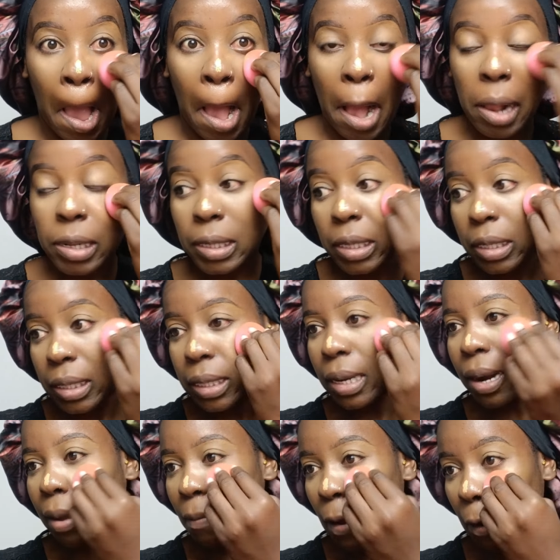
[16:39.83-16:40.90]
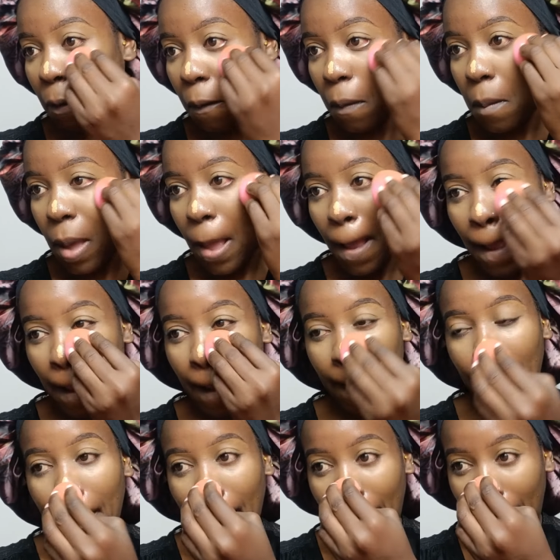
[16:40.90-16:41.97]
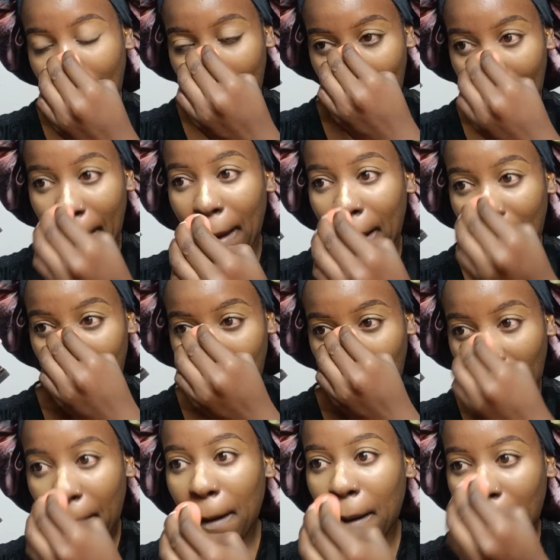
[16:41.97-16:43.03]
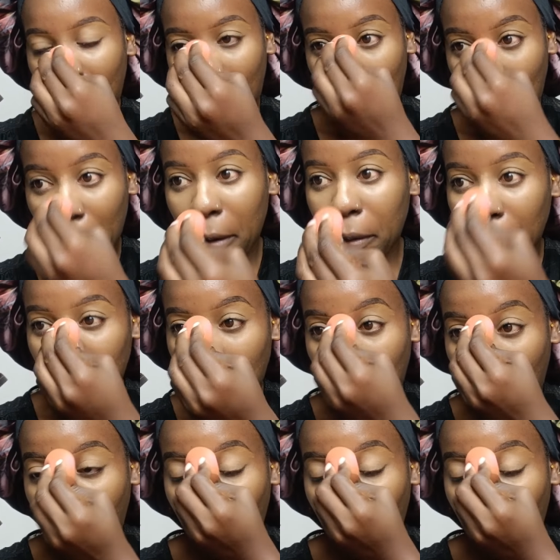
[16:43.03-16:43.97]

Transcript: I'll just grab an Uber and I'm good to go.